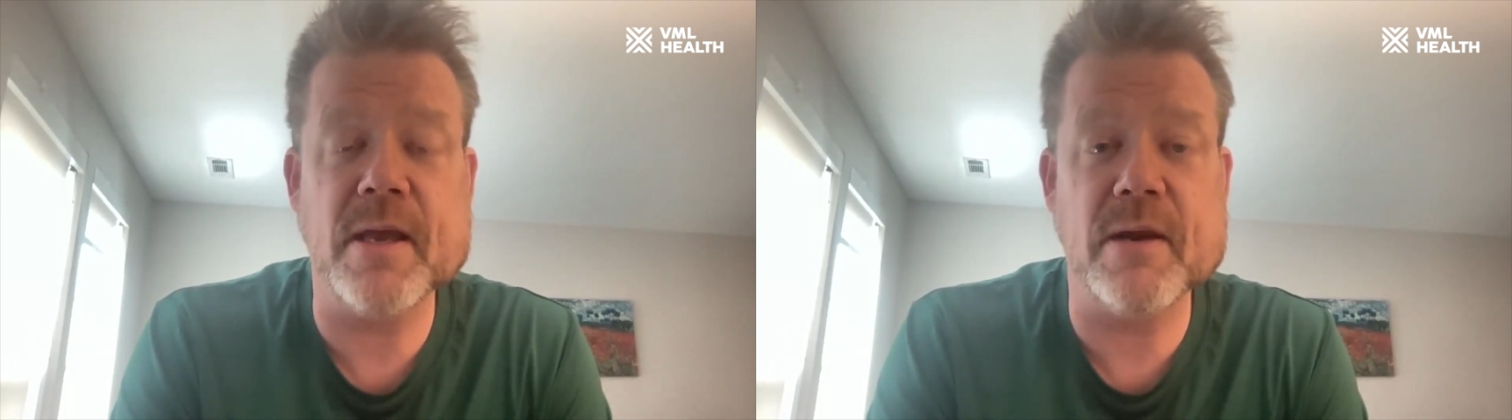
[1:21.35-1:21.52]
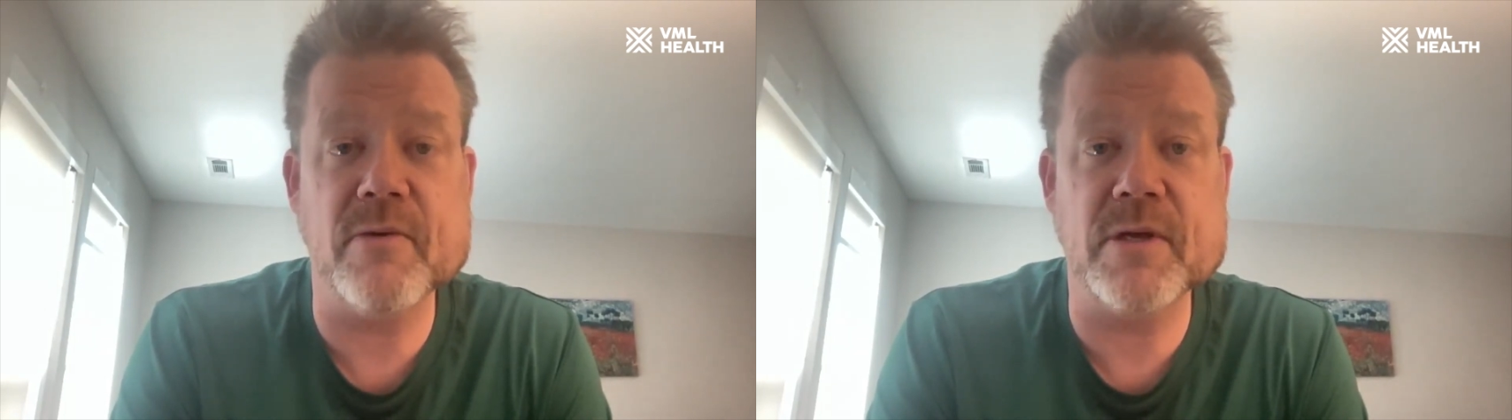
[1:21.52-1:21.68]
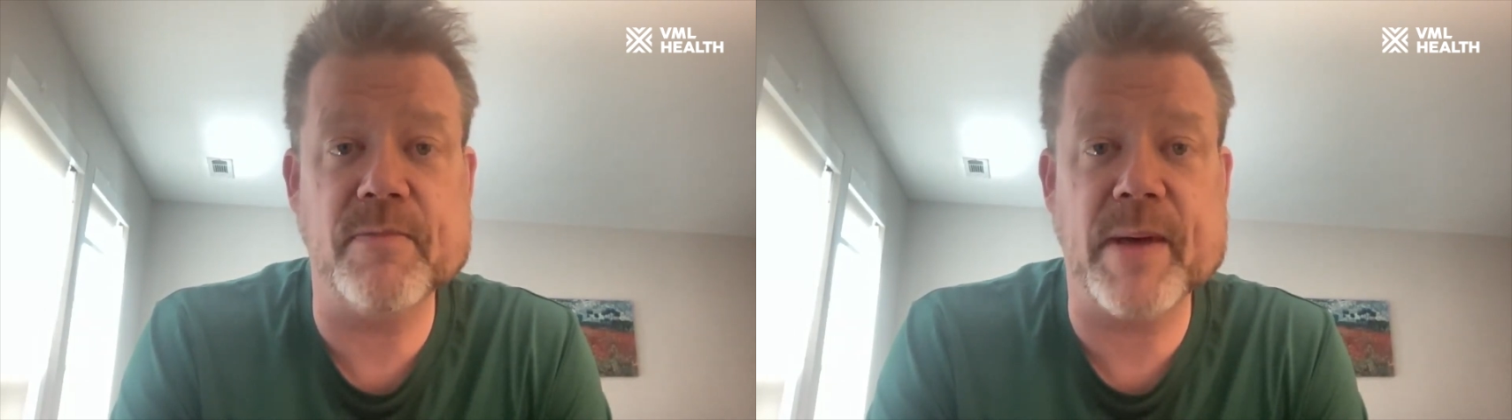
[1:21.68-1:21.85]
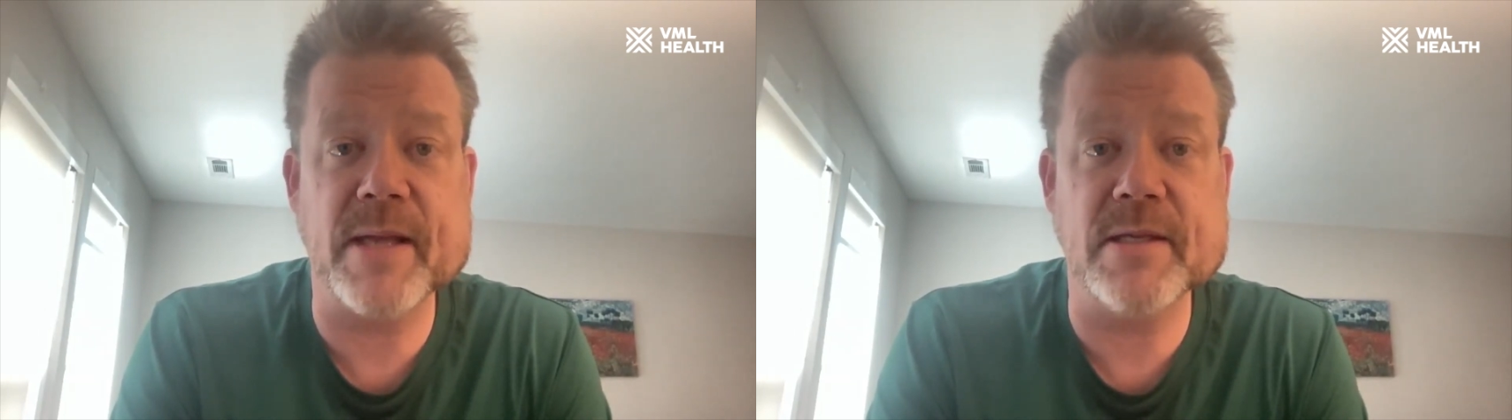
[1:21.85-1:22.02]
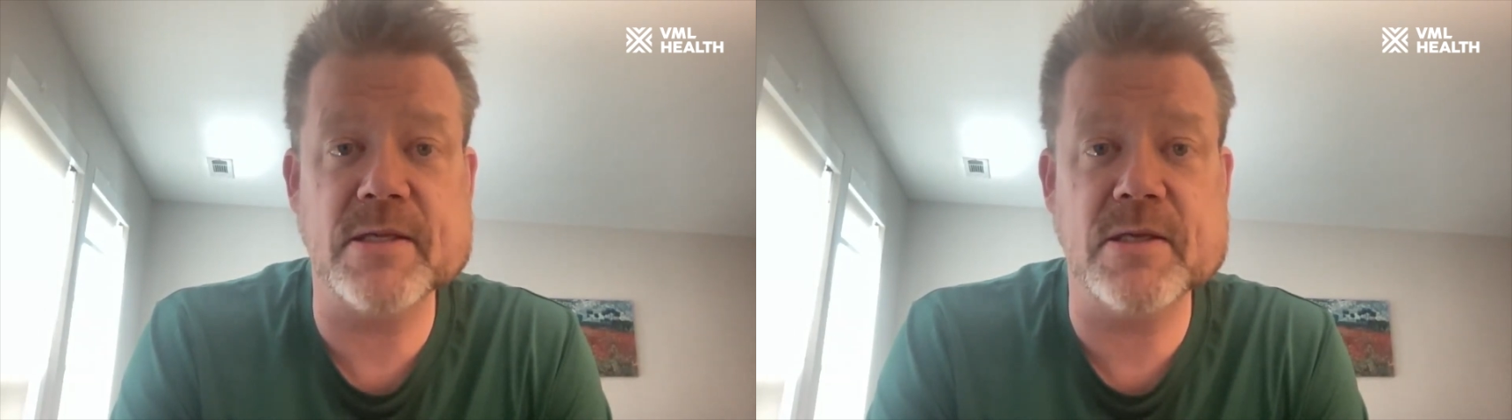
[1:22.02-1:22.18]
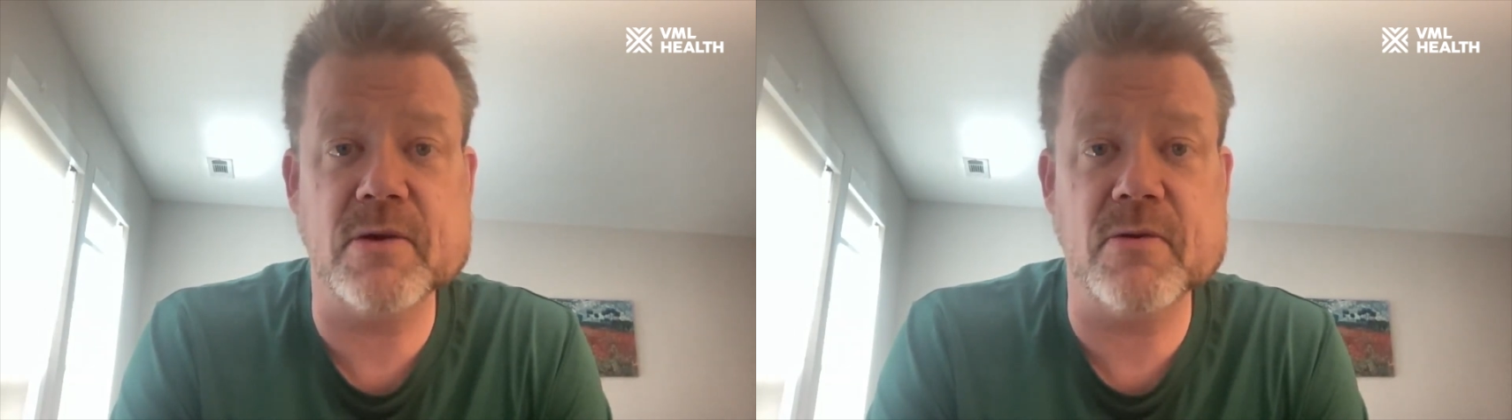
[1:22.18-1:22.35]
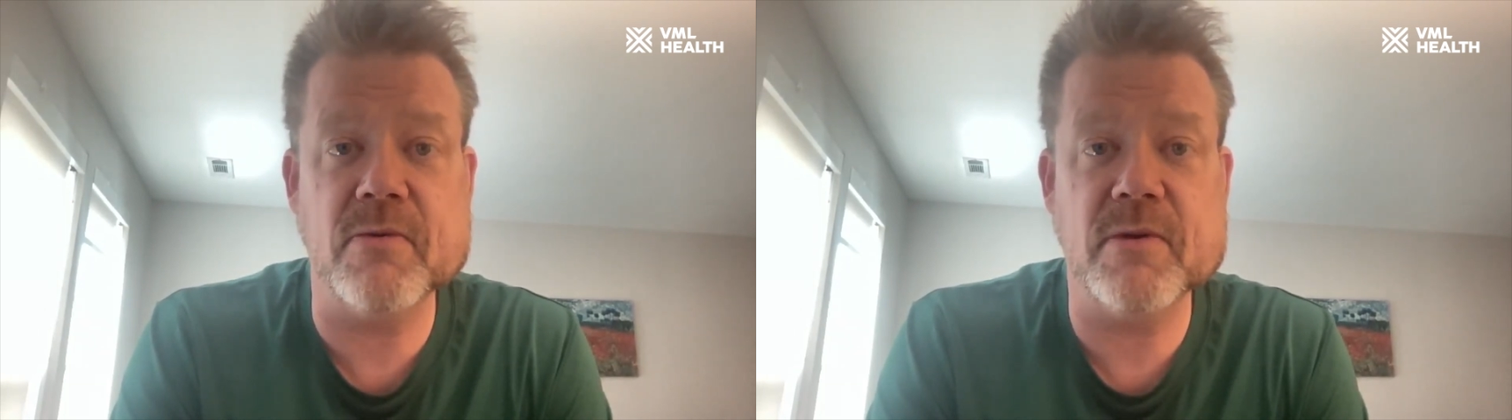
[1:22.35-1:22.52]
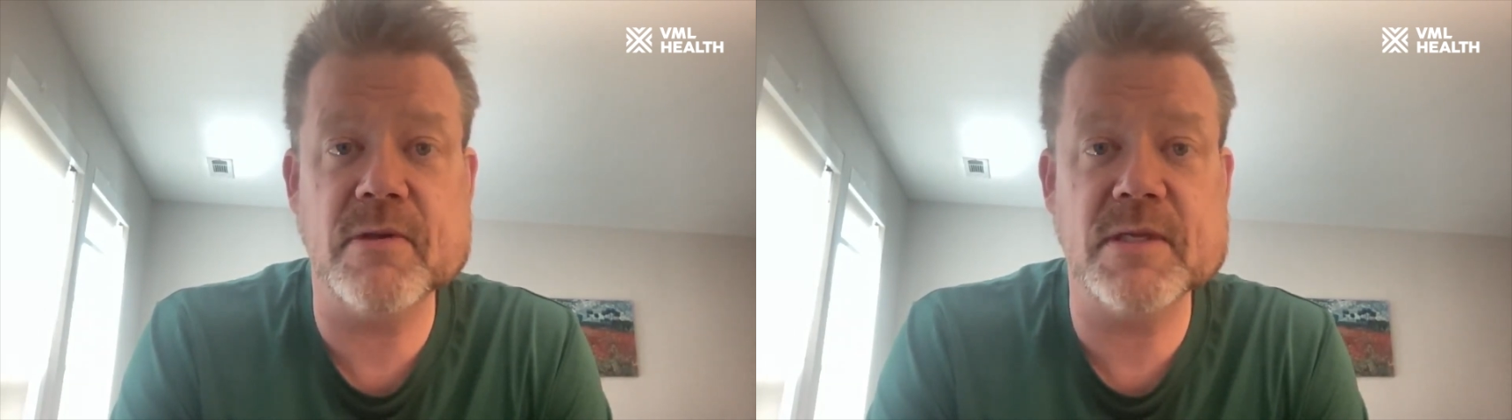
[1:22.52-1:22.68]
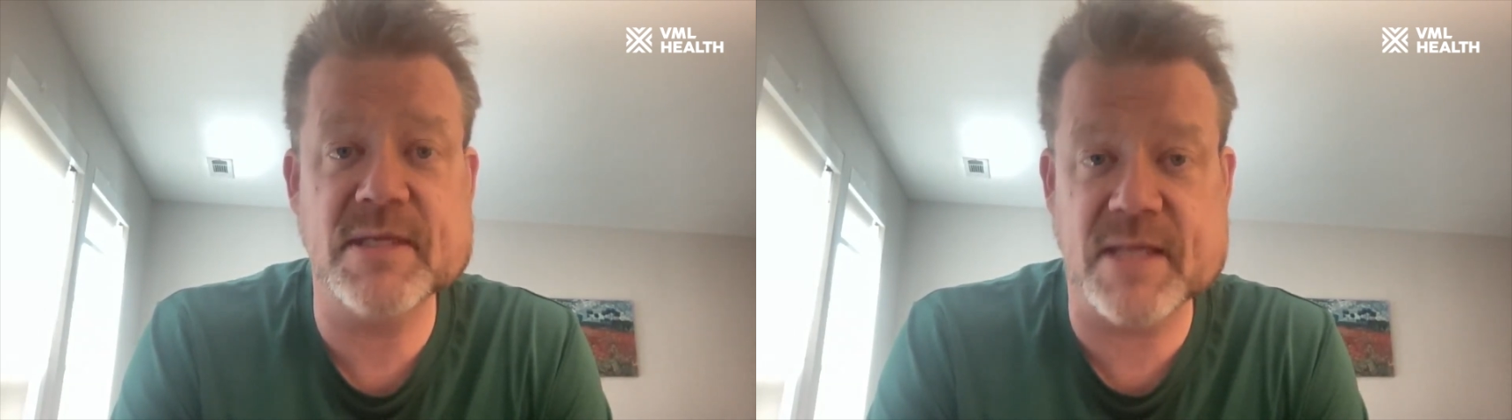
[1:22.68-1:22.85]
in response to
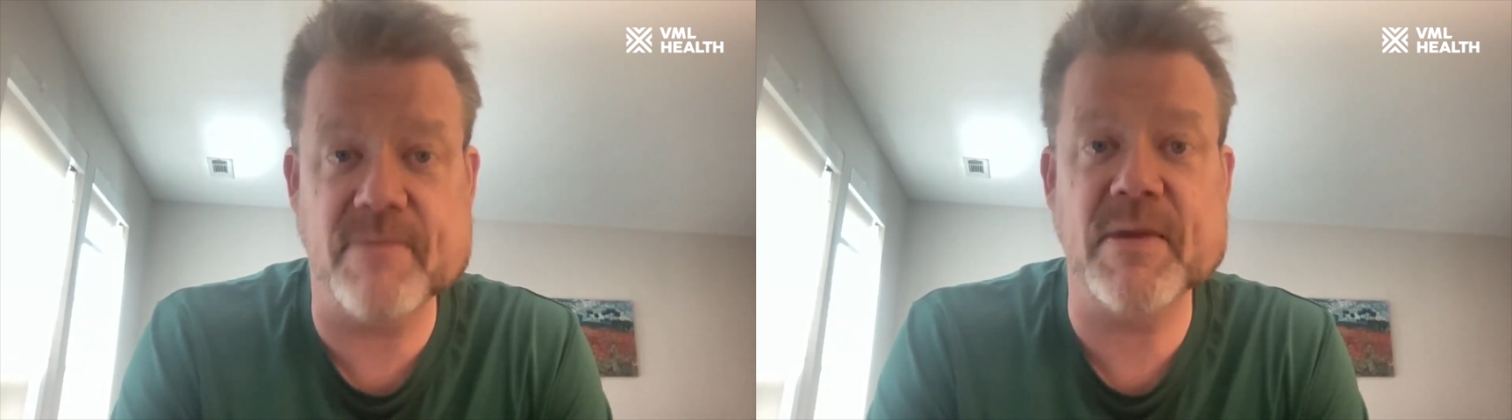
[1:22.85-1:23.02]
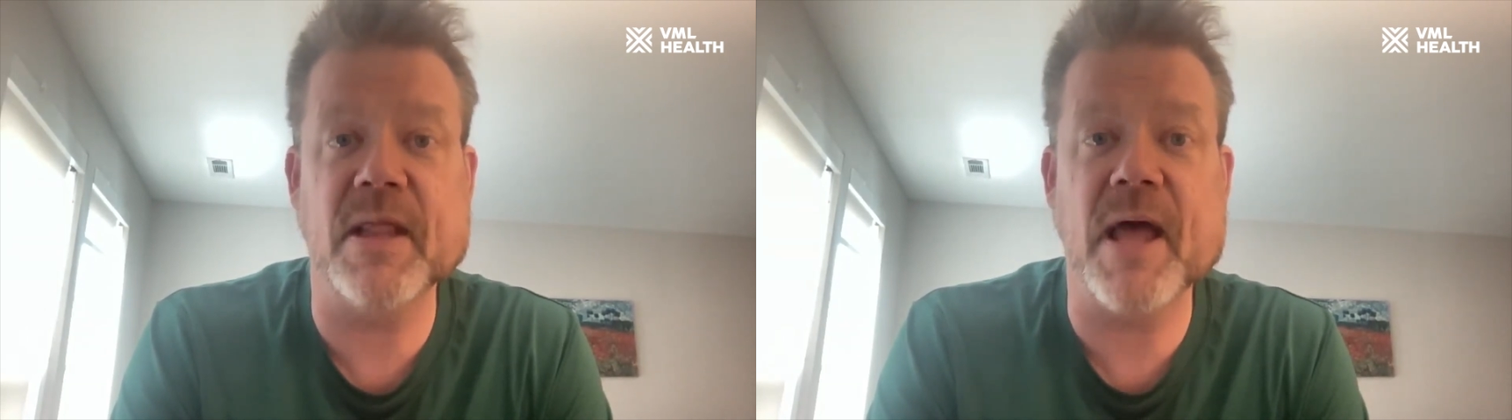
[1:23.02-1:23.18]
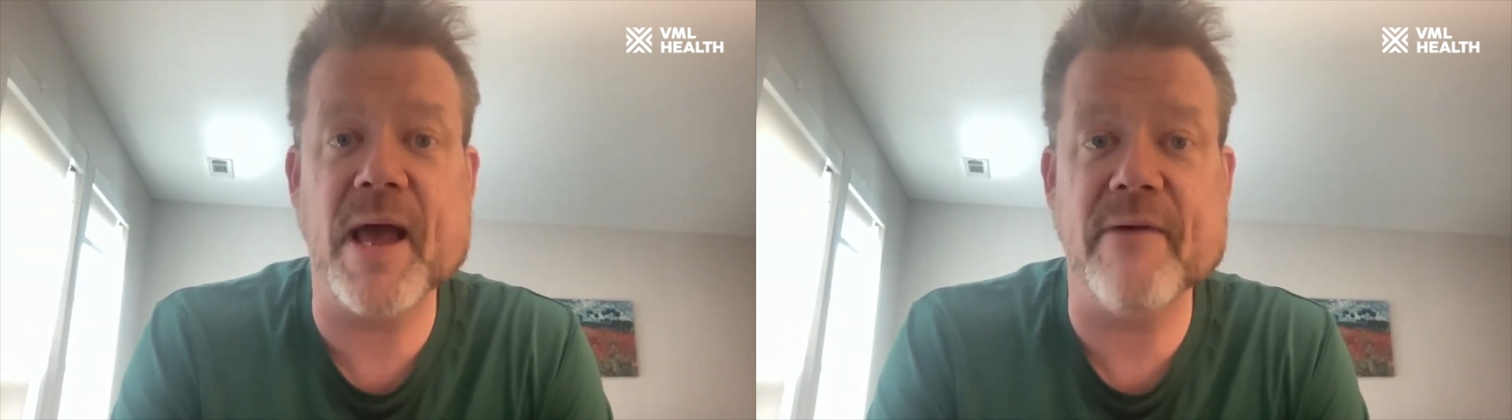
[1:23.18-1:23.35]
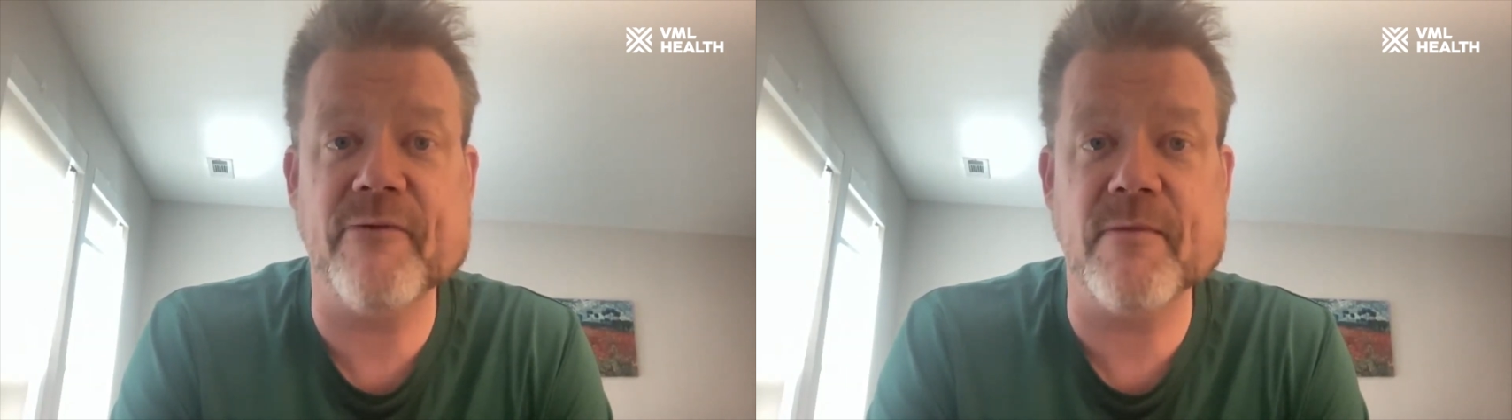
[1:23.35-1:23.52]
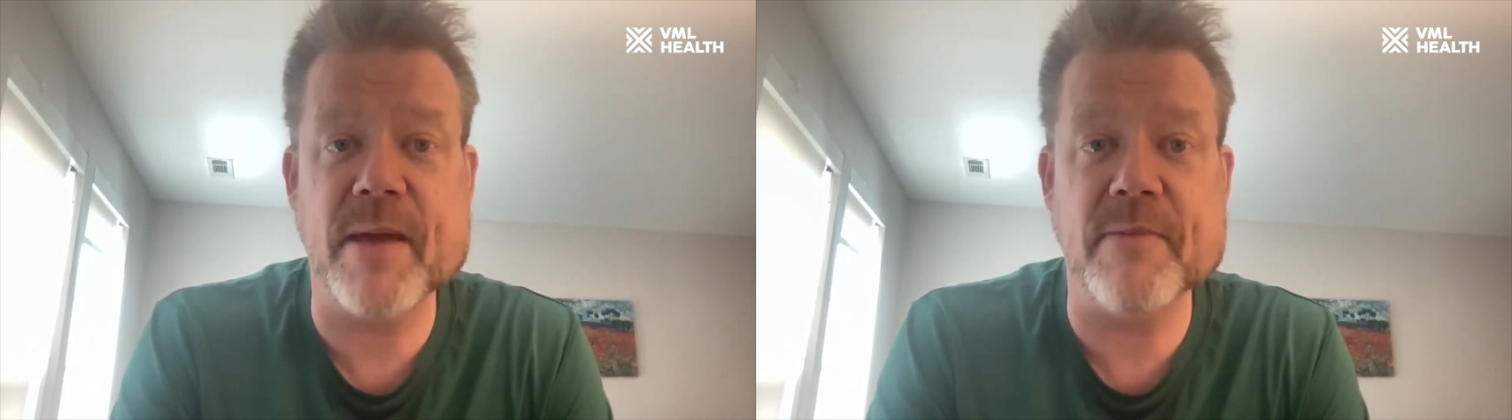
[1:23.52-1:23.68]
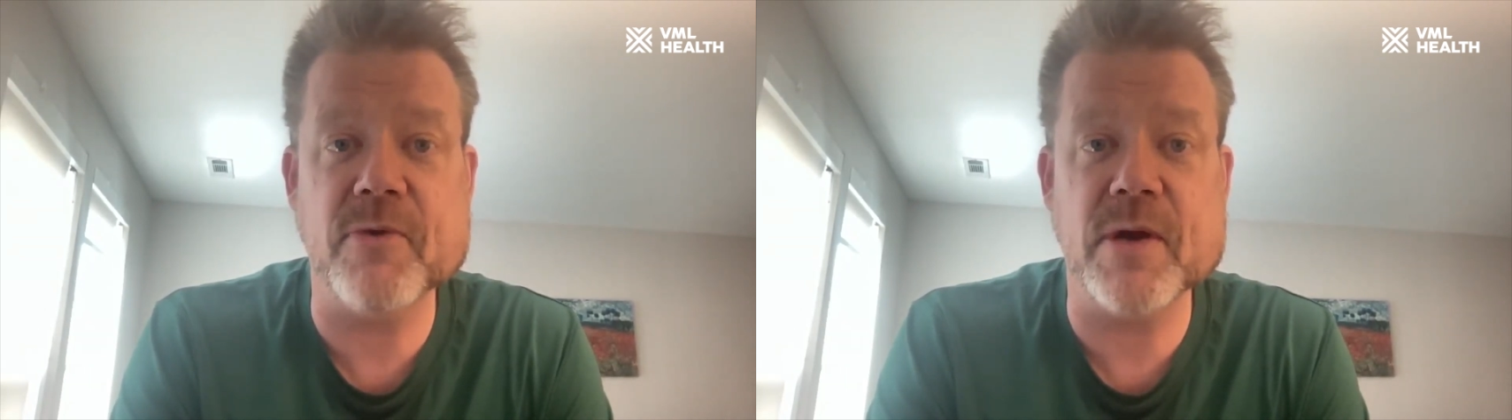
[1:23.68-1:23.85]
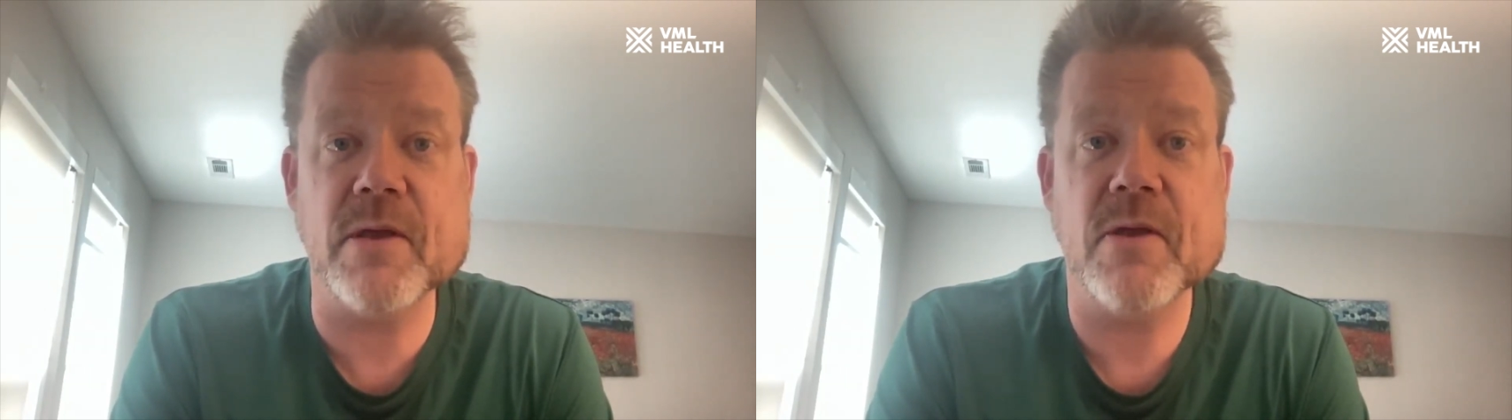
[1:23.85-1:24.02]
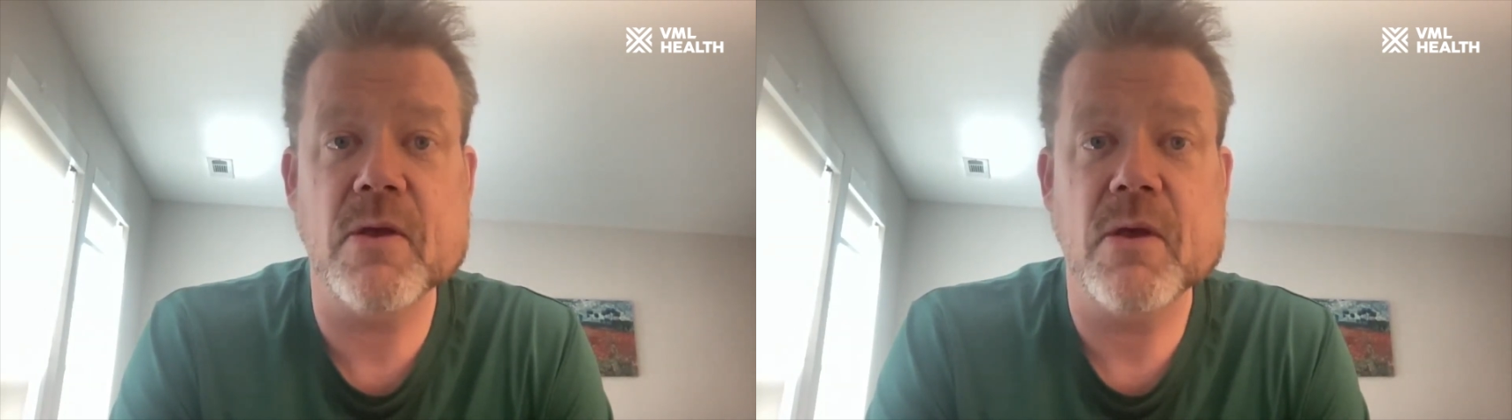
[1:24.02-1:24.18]
stimuli for memory.